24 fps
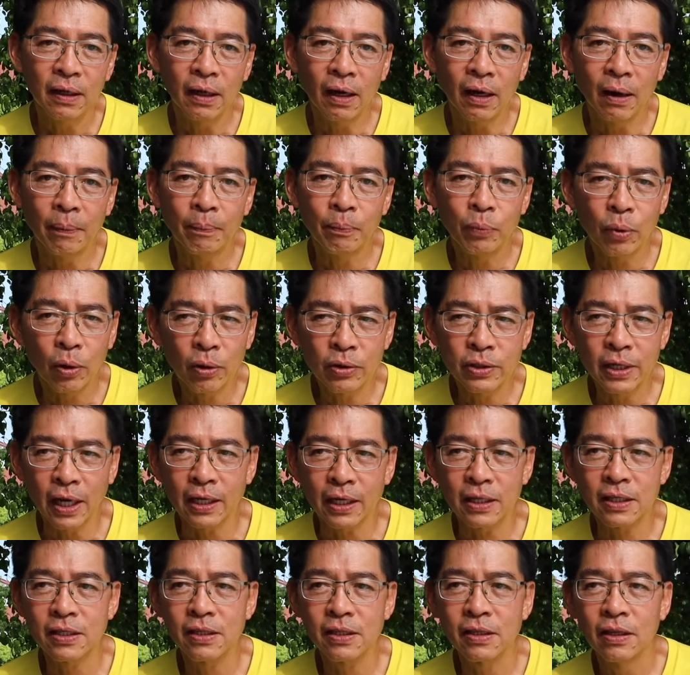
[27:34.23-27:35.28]

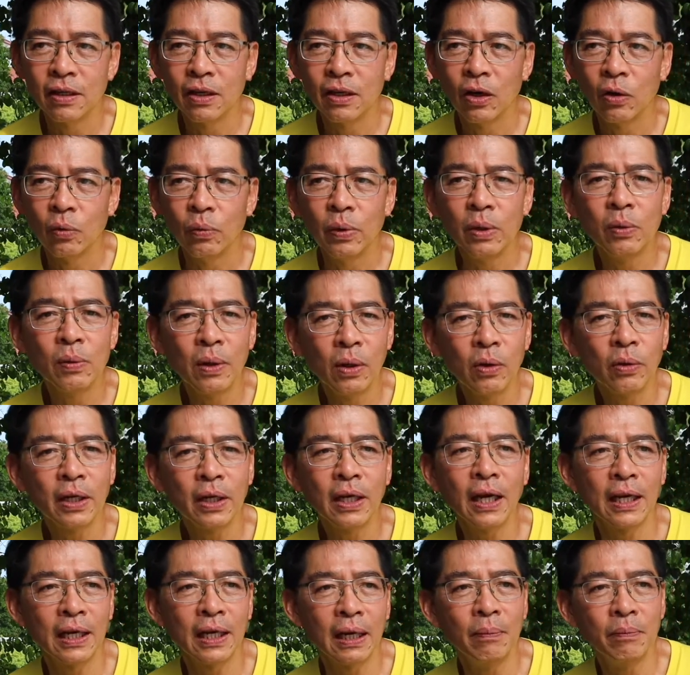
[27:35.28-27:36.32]
projects, we were looking at
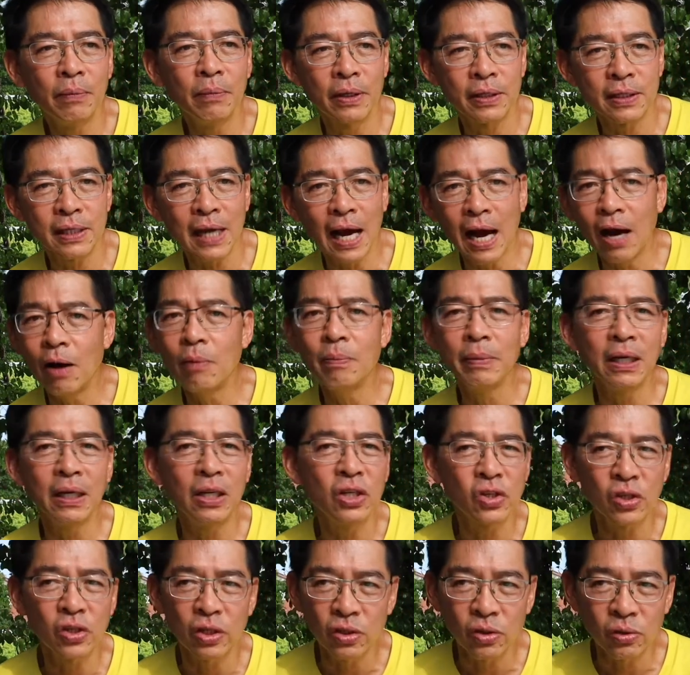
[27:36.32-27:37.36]
numbers. How many
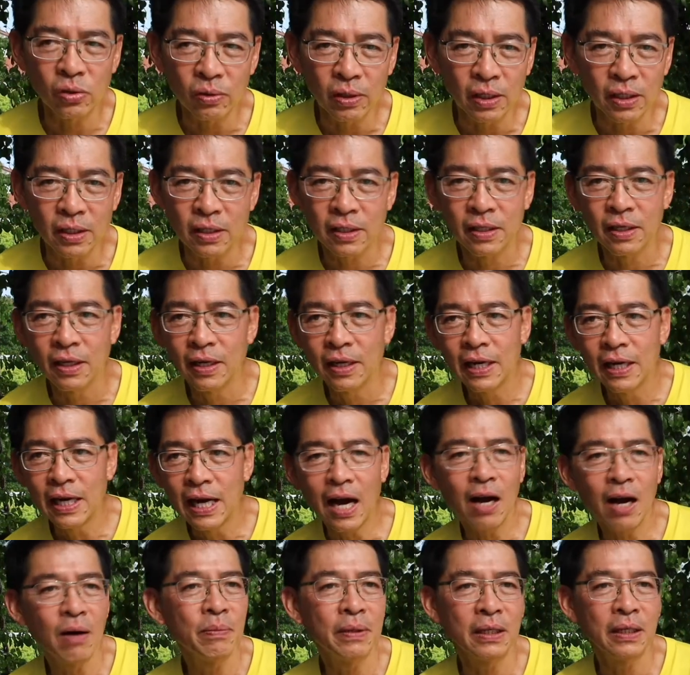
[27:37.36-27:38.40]
surgeries? How
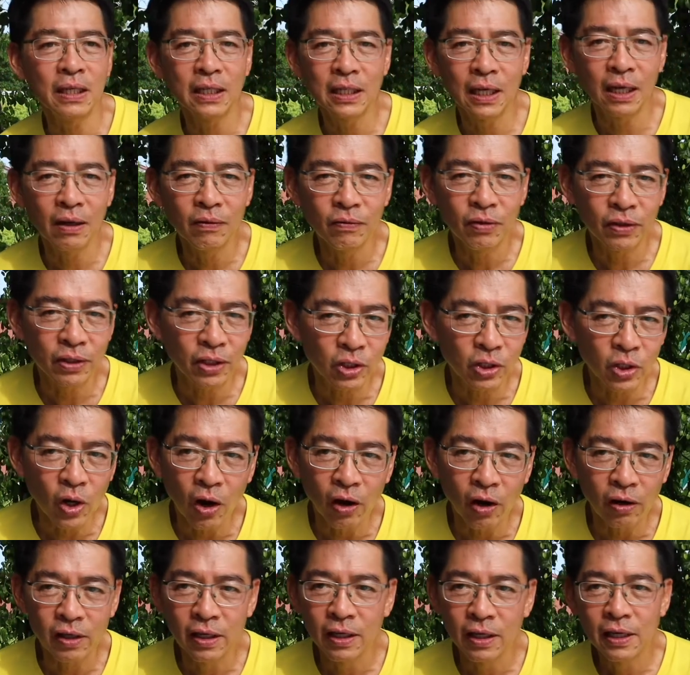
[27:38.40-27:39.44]
many came for the
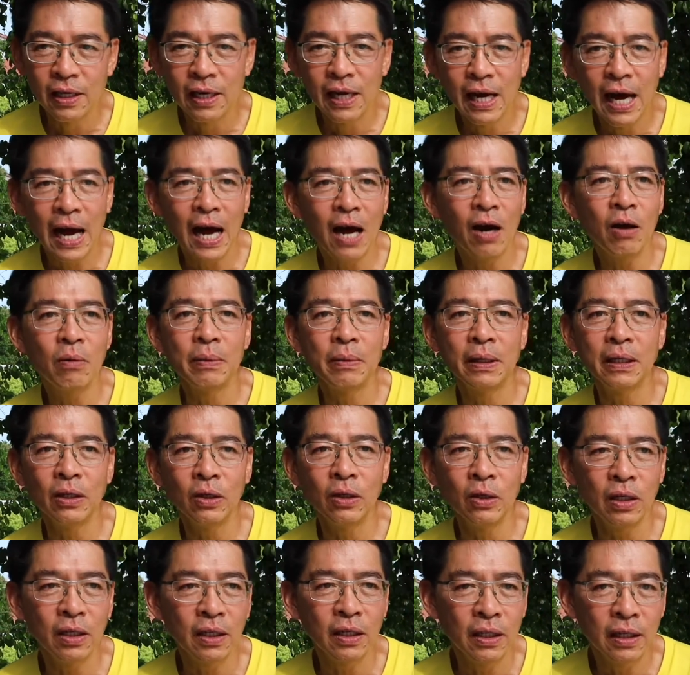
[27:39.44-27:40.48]
talk? How
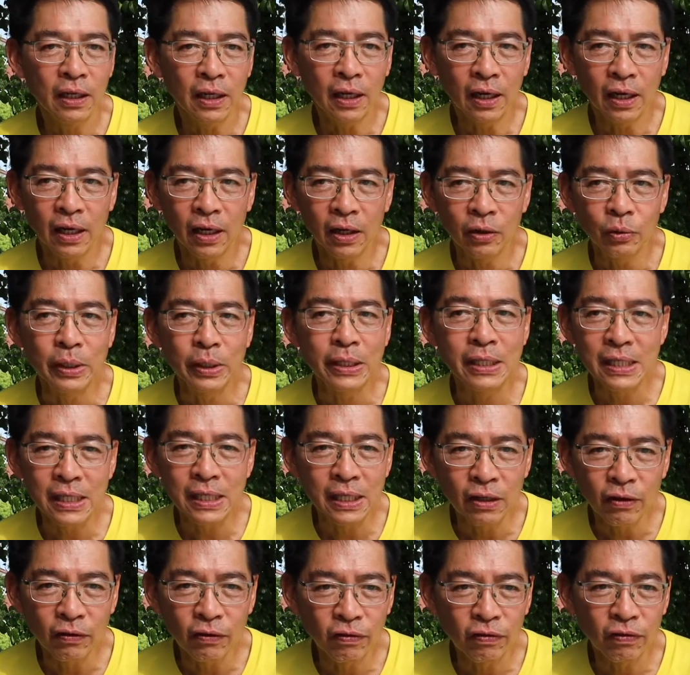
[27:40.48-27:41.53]
many
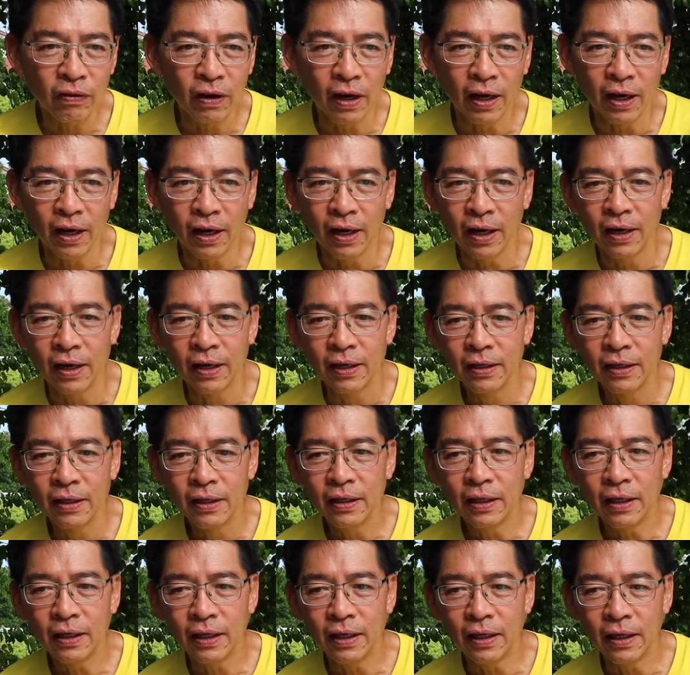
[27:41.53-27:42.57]
receive
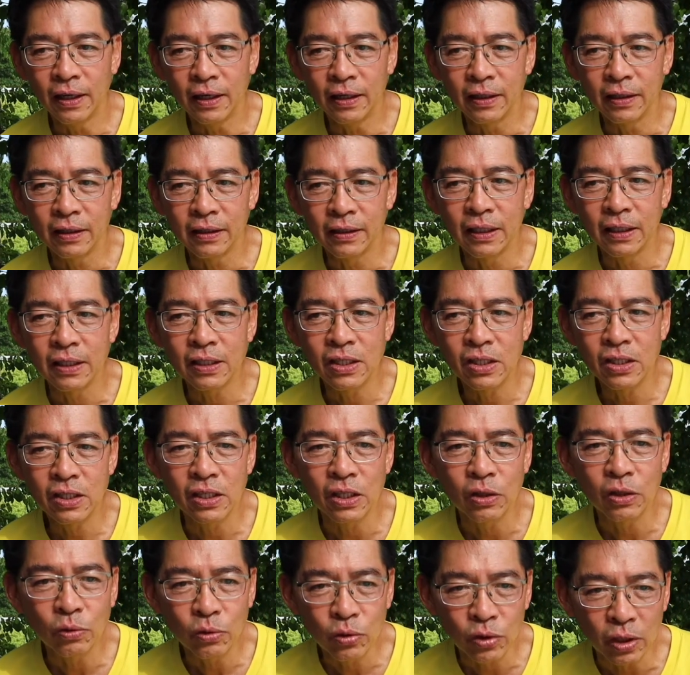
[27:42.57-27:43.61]
this new
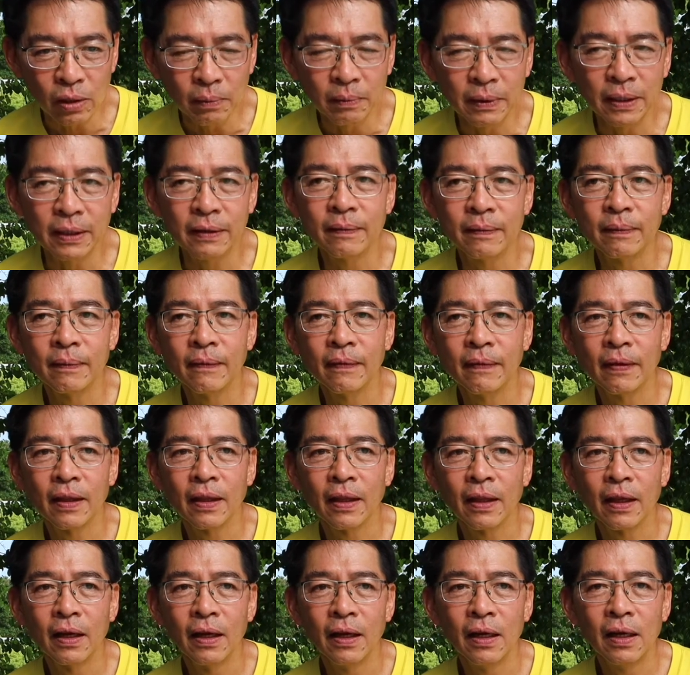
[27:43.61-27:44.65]
treatment?
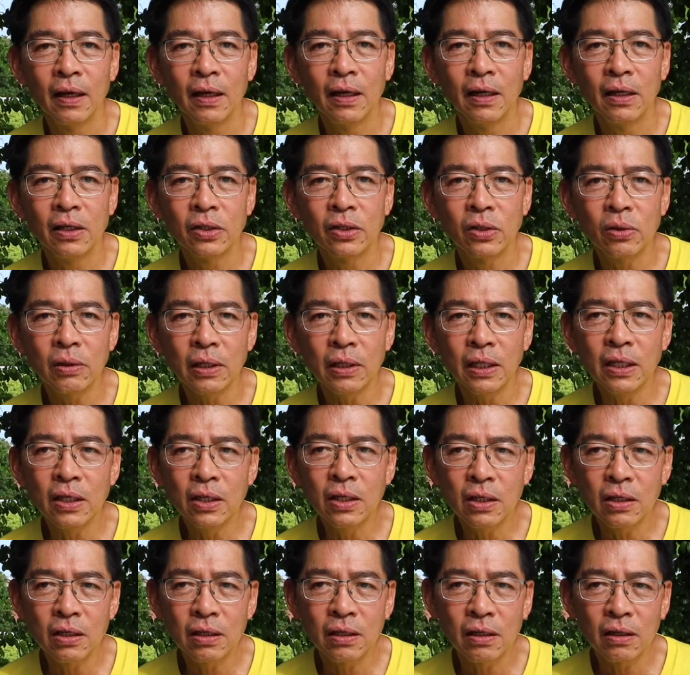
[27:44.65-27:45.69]
So in
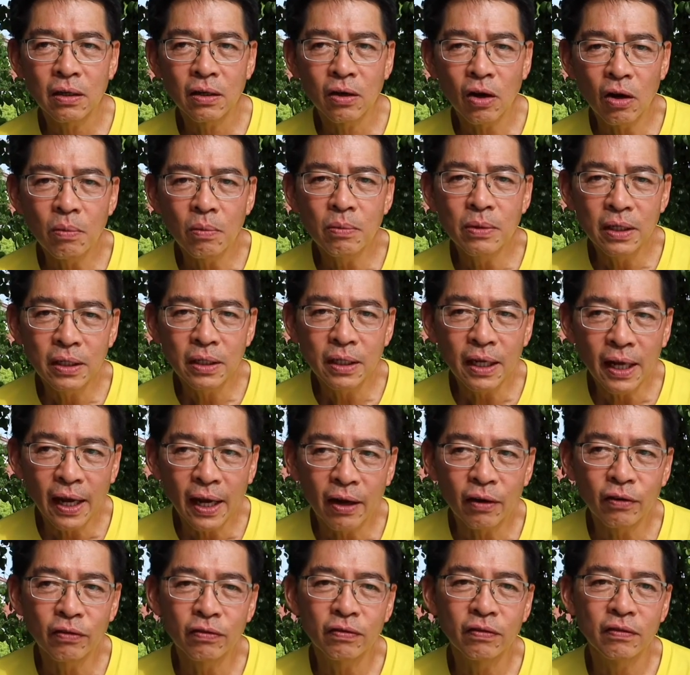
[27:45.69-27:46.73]
community health,
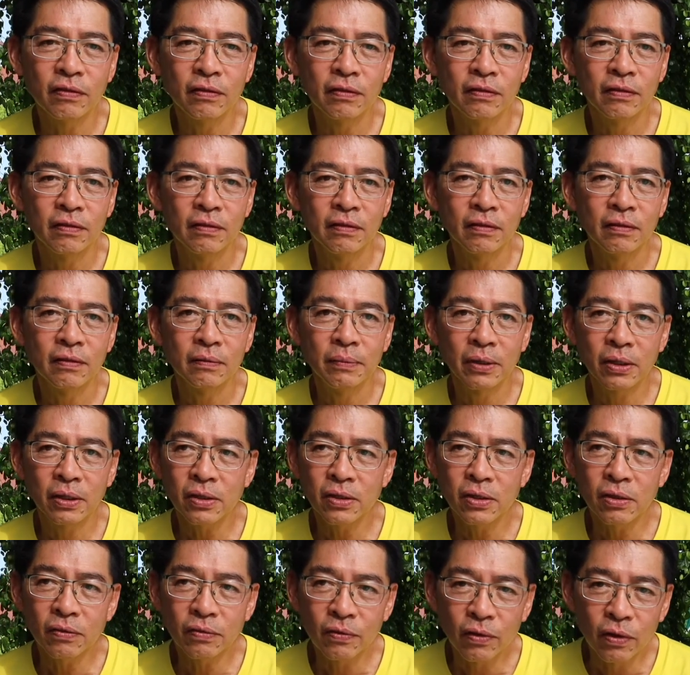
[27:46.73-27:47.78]
because
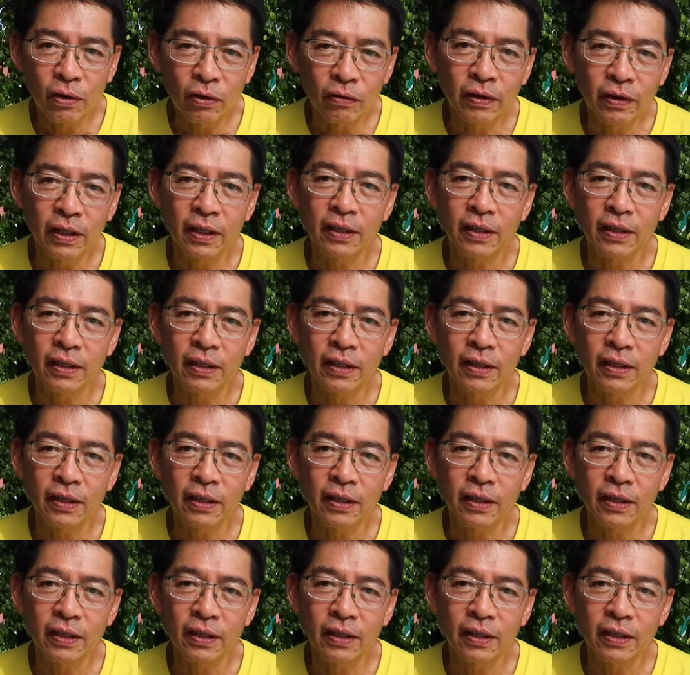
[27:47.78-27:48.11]
of COVID,